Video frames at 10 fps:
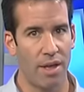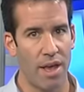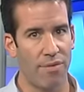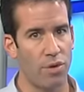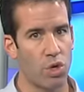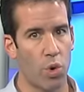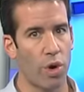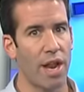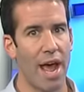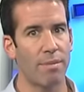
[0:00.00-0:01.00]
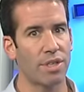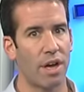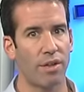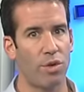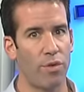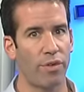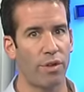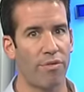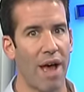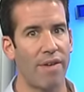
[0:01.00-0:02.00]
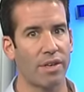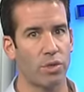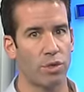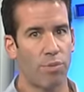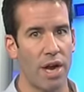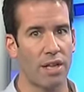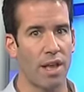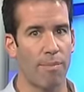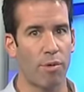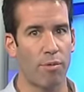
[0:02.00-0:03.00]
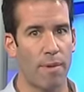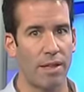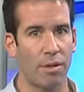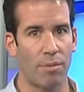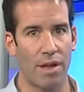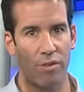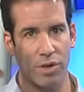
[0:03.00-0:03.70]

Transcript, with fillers: If you shorted Amazon at 255 because it was breaking the upper momentum level